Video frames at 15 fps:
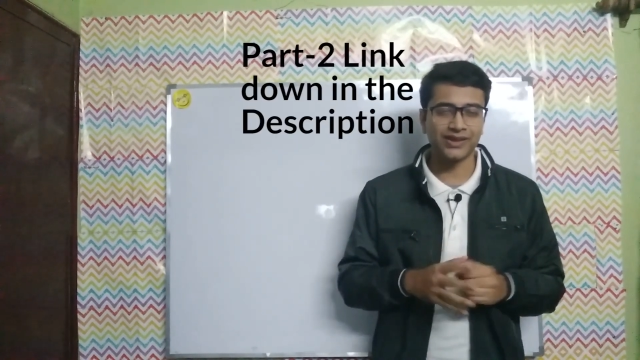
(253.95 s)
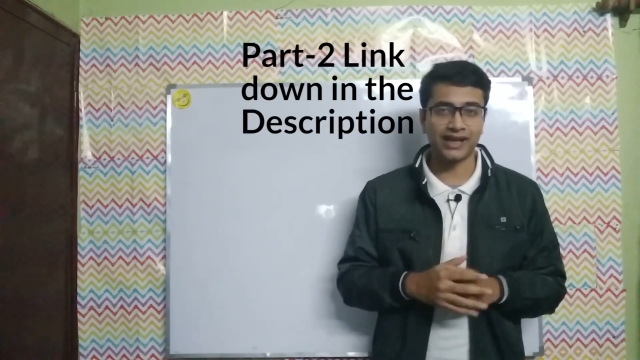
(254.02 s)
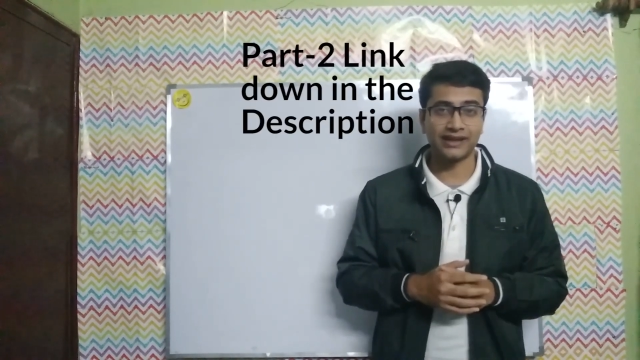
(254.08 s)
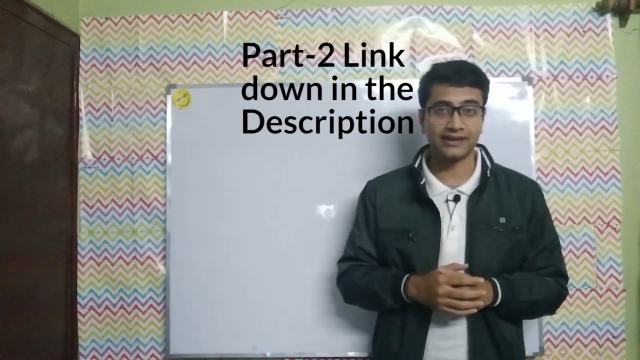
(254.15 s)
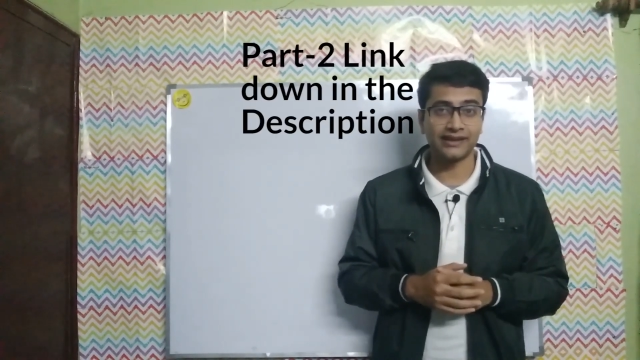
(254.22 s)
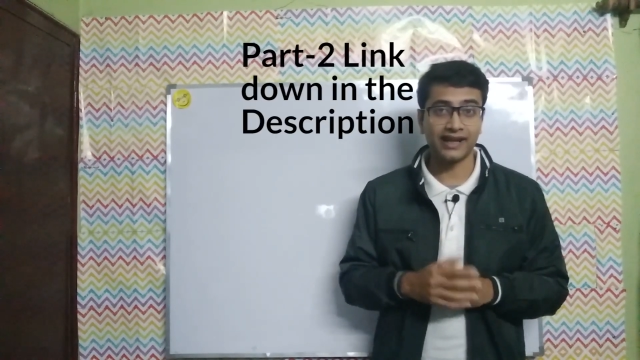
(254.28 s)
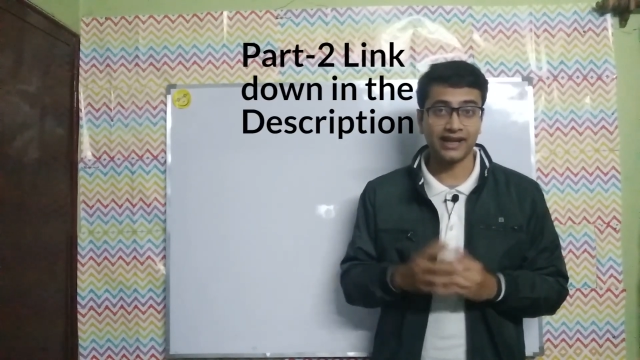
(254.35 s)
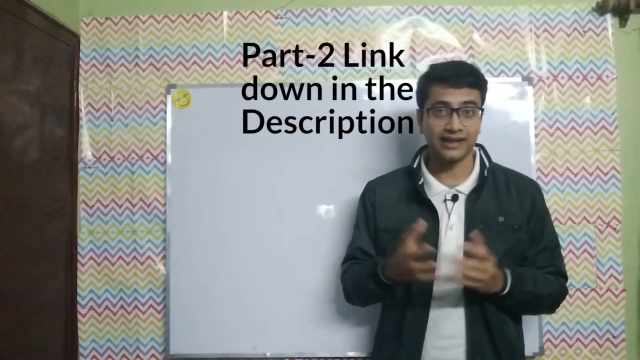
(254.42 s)

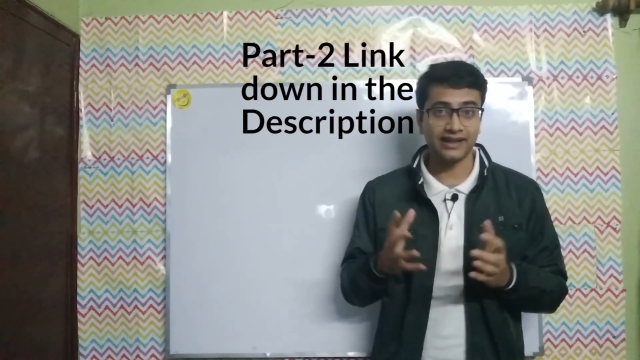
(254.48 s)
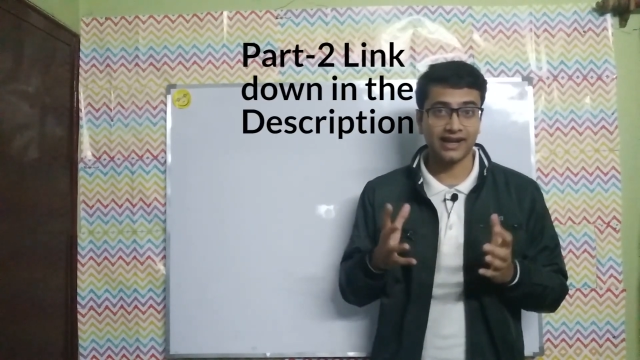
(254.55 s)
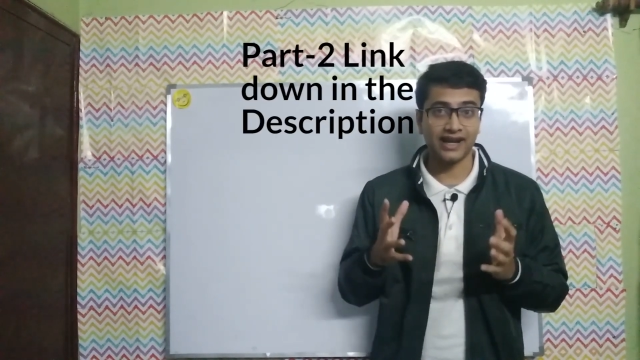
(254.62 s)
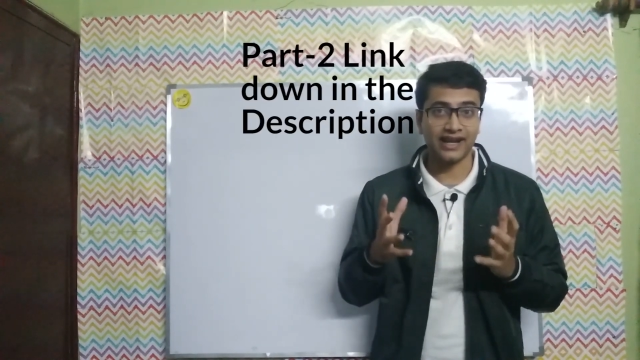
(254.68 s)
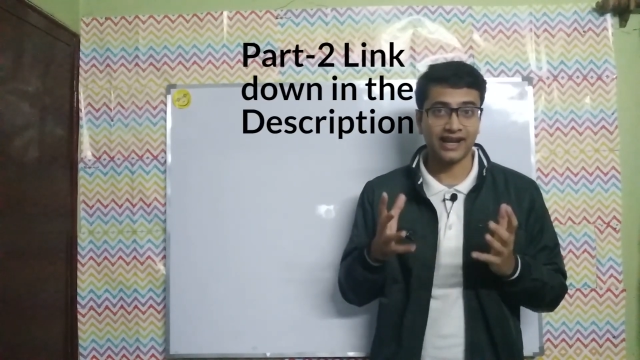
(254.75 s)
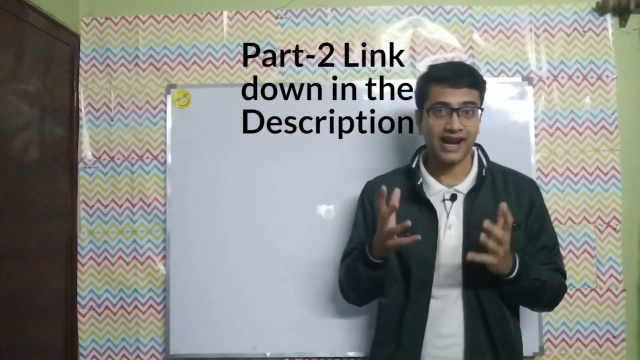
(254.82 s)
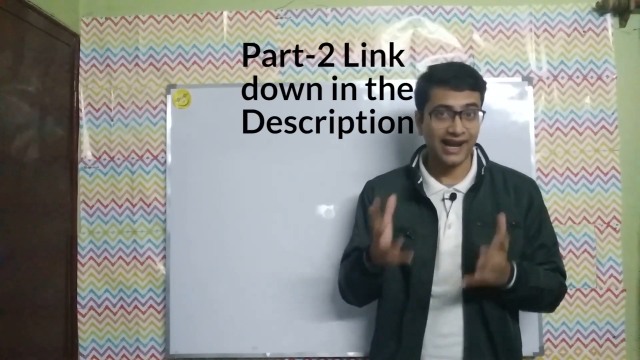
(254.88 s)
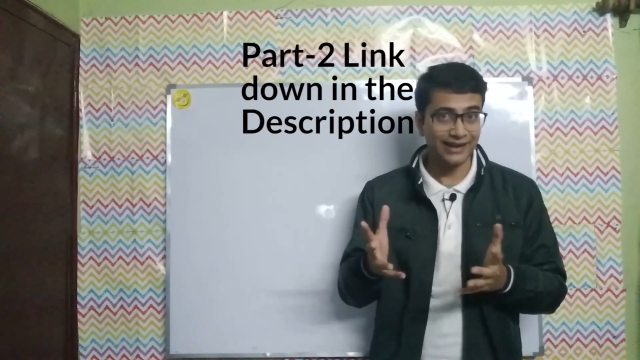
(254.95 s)
and that
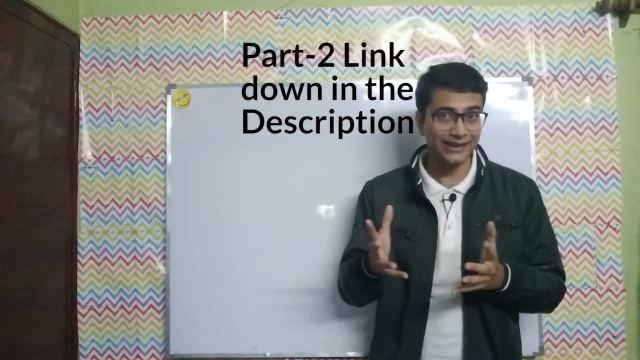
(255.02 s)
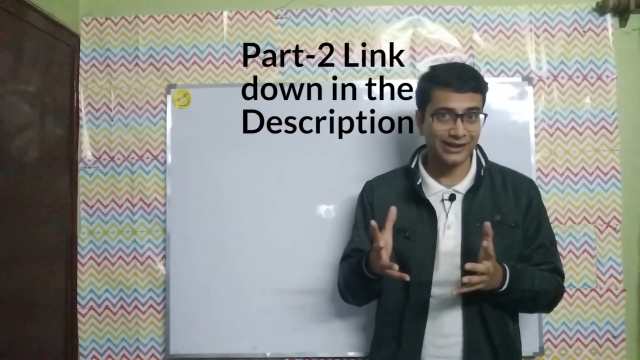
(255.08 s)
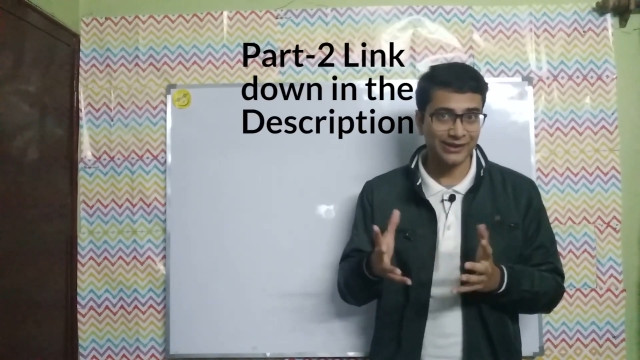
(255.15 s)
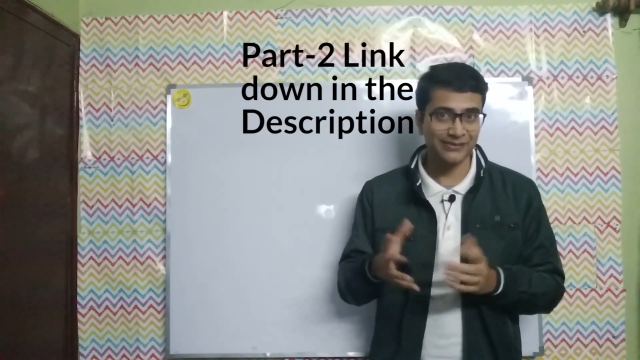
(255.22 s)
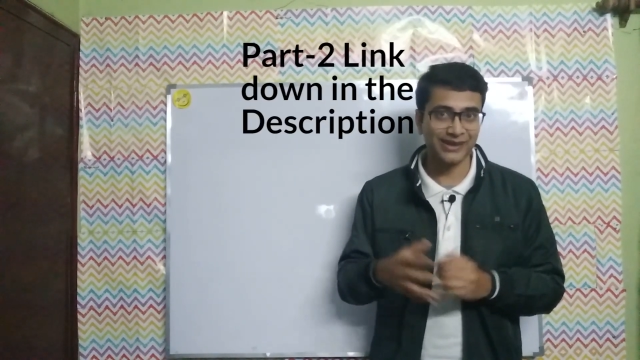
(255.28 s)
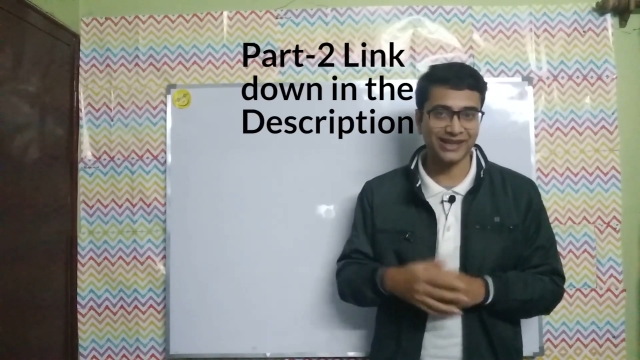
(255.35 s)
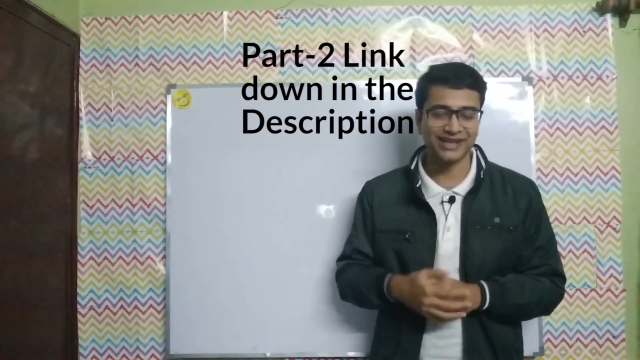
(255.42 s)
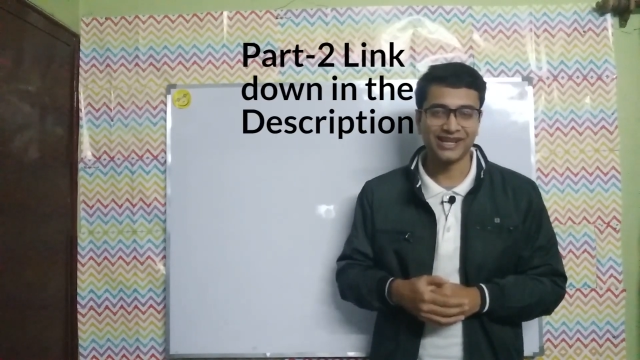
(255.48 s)
I highly
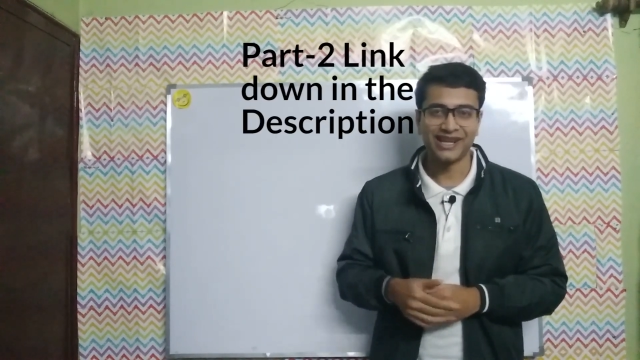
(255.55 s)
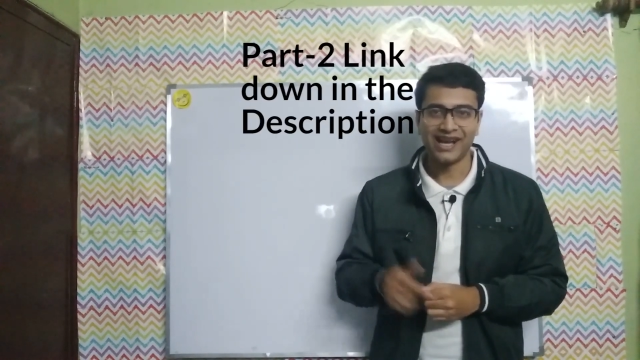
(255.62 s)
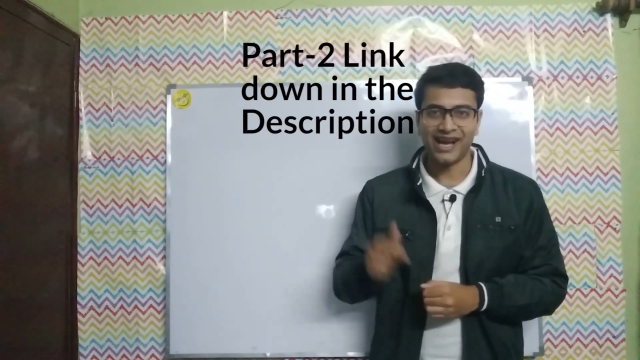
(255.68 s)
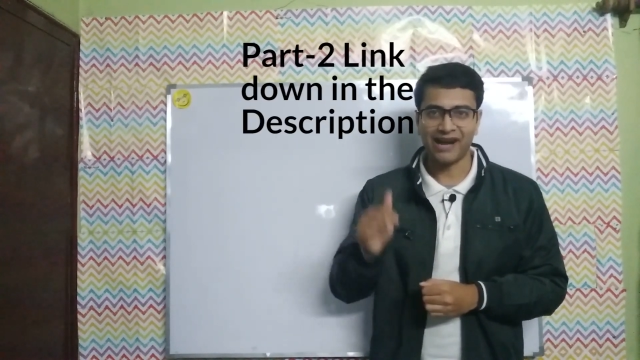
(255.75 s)
recommend,